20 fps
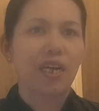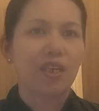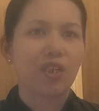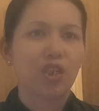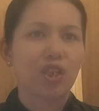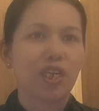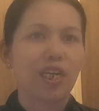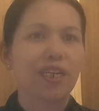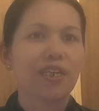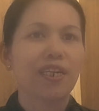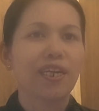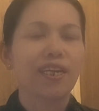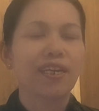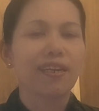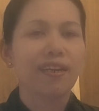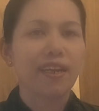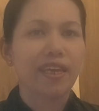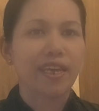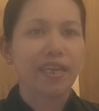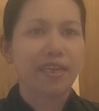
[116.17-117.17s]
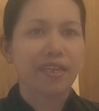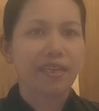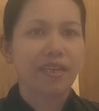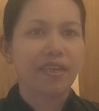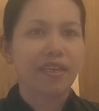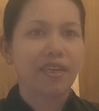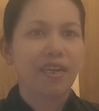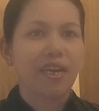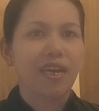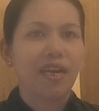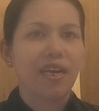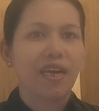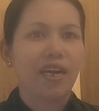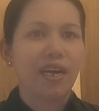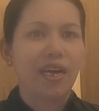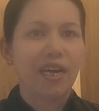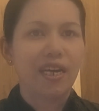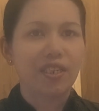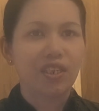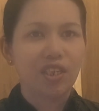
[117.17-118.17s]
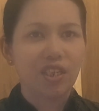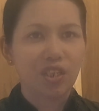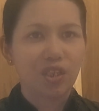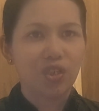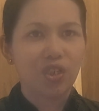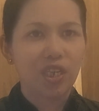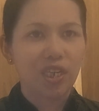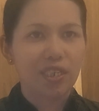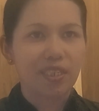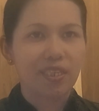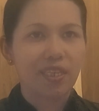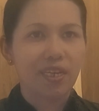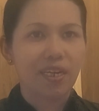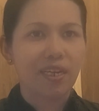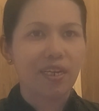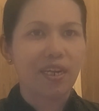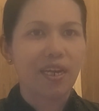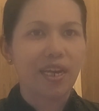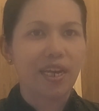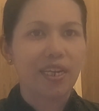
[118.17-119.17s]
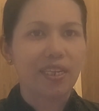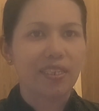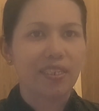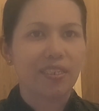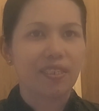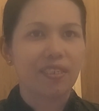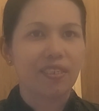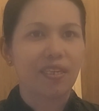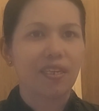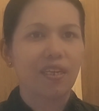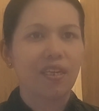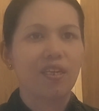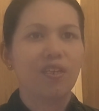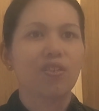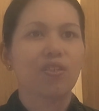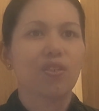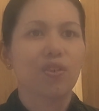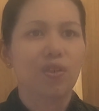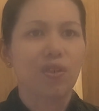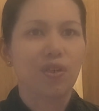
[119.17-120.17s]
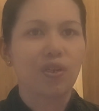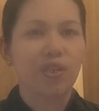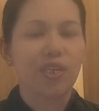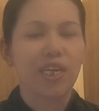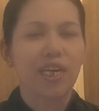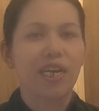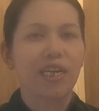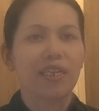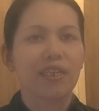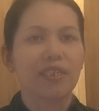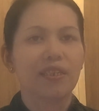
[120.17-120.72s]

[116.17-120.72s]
channel link. Just check there, guys. So yeah,